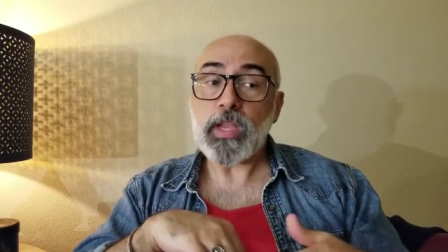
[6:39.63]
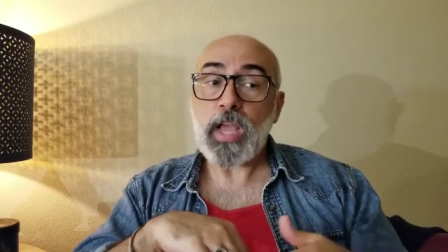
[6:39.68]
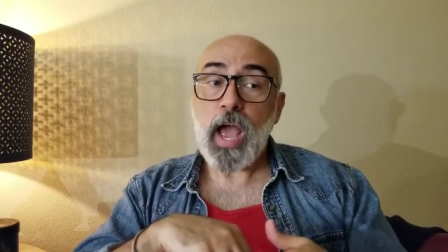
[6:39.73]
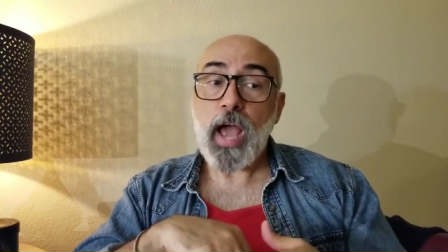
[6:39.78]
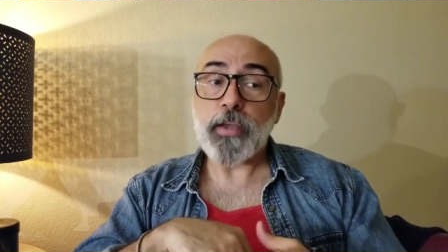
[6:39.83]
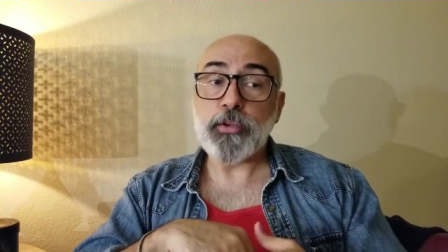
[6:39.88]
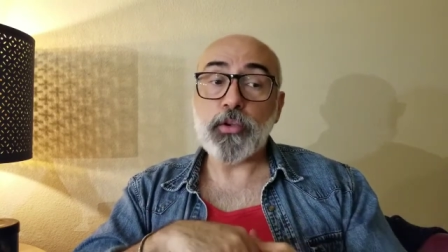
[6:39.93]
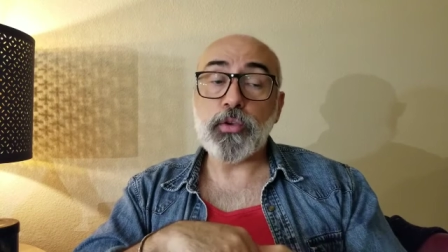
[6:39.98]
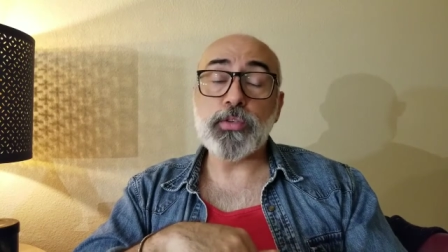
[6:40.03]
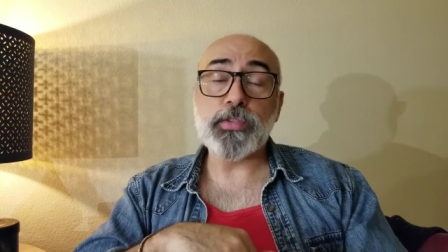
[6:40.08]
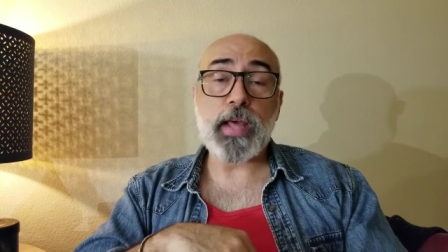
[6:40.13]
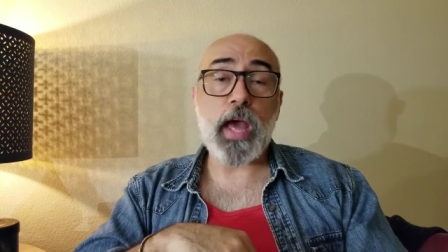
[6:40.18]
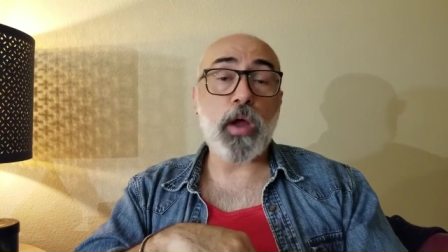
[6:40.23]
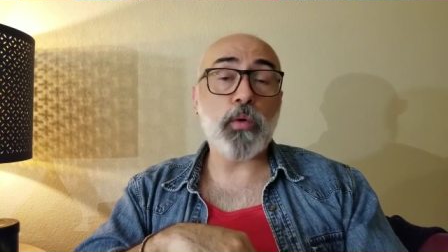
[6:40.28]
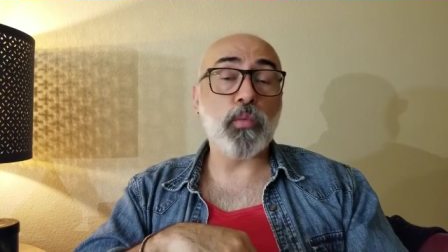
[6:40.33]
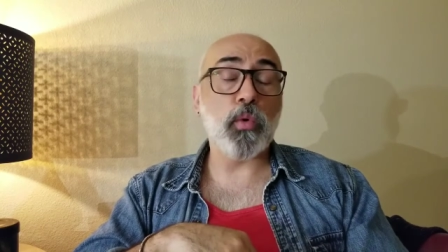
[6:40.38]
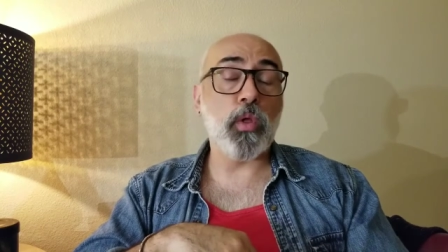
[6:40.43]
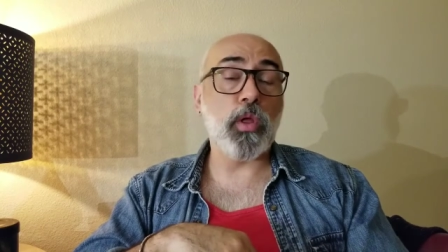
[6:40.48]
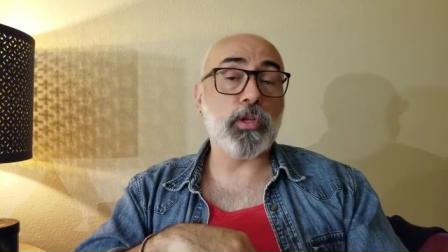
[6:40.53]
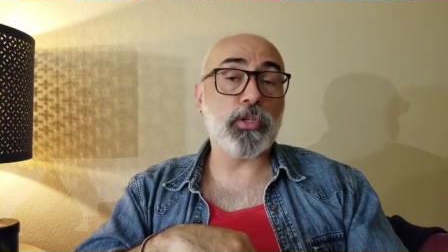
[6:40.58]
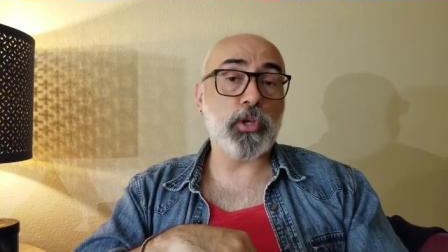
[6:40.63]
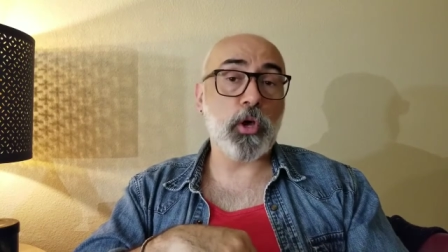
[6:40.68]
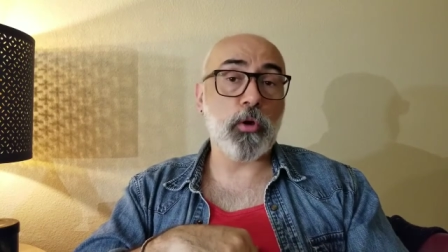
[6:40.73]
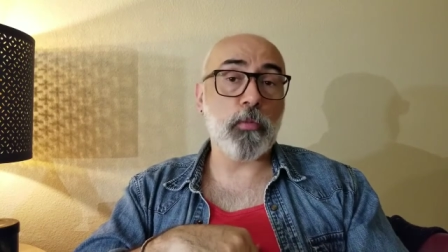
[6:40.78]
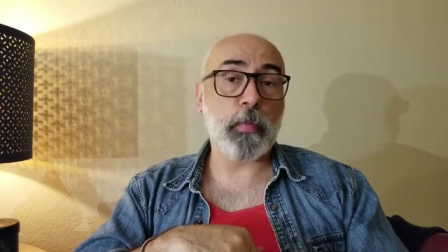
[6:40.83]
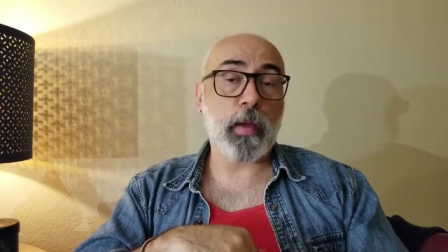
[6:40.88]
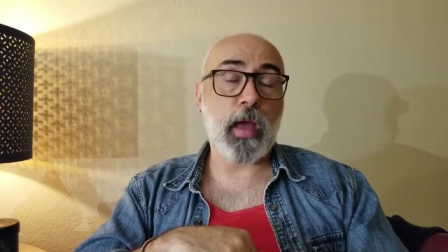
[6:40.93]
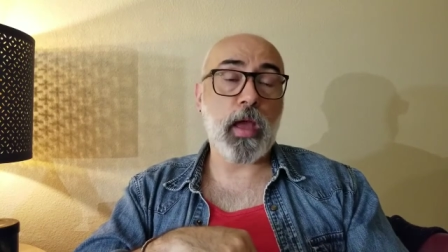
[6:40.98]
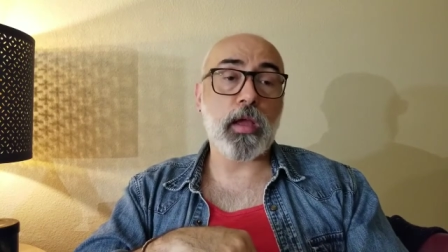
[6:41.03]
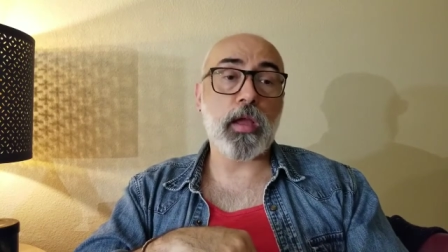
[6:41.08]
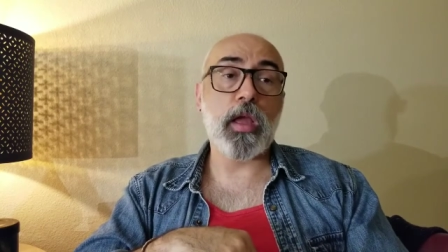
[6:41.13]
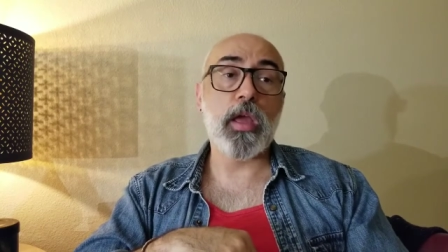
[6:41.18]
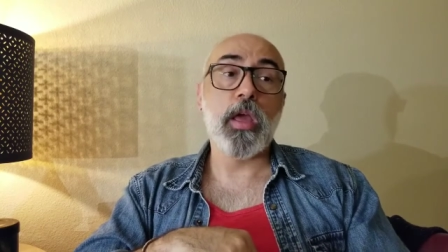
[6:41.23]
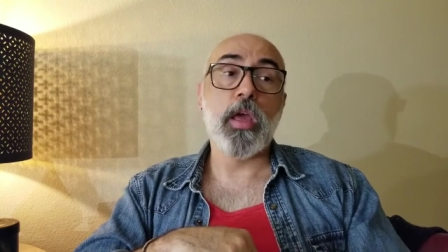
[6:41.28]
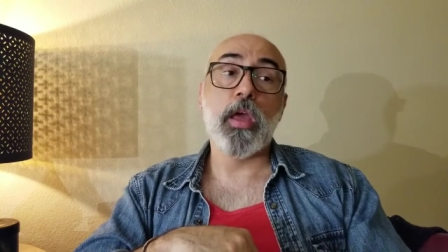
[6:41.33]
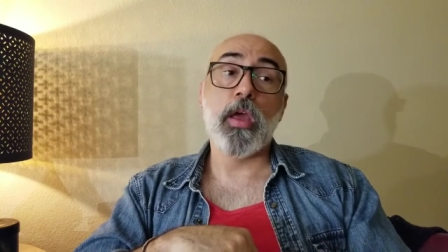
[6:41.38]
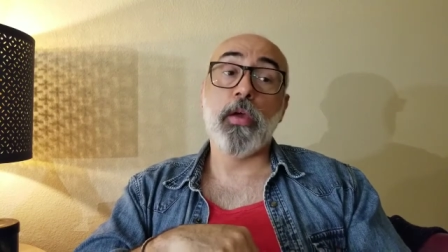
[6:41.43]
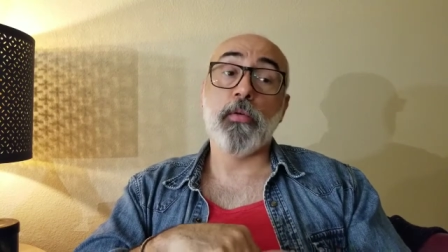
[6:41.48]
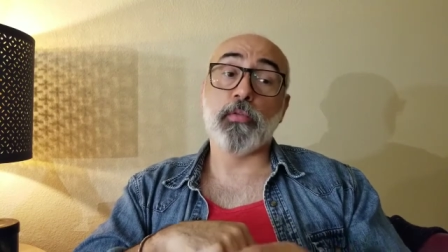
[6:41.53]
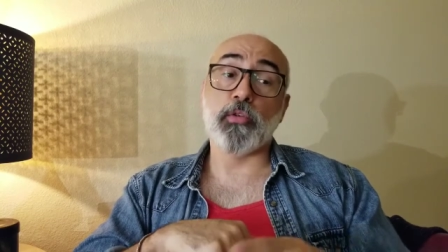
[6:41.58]
I use that rolling tote bag
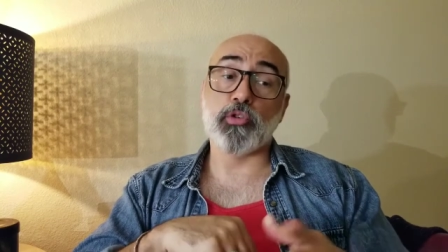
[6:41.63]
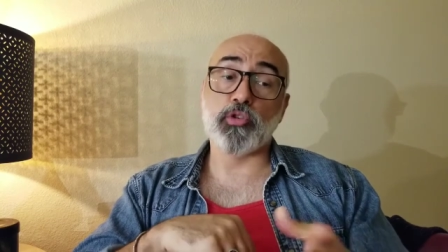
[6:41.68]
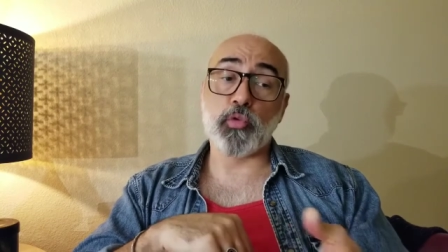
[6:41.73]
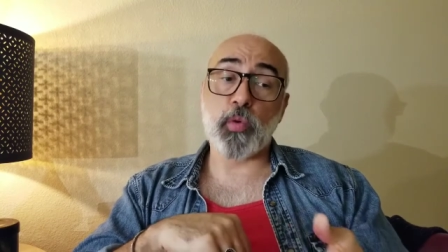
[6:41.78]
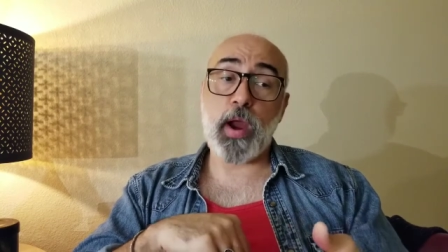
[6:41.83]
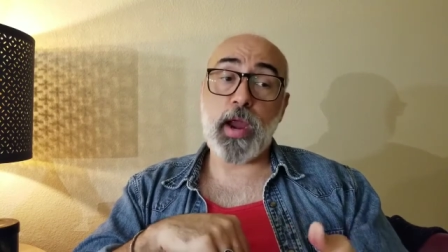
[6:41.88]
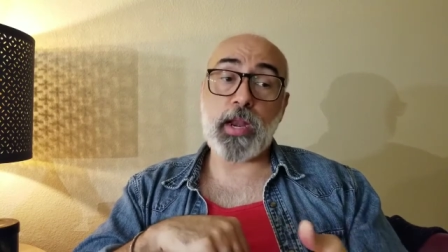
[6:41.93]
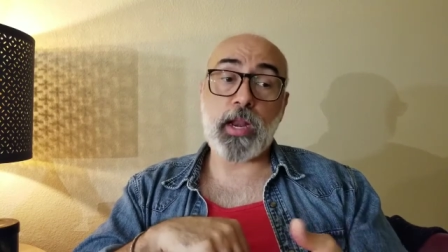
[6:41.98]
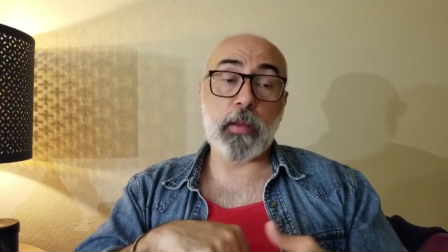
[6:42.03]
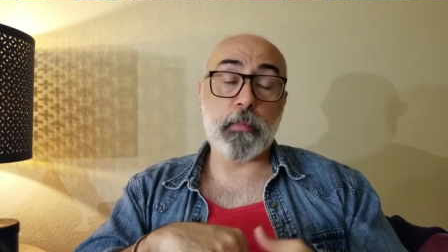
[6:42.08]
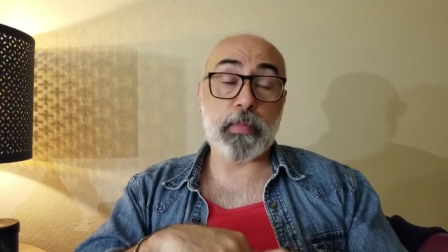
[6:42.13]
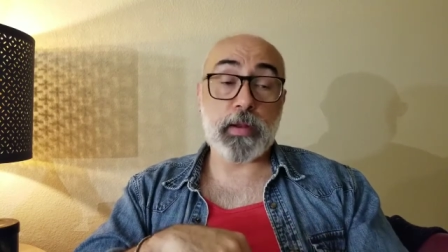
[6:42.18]
for training,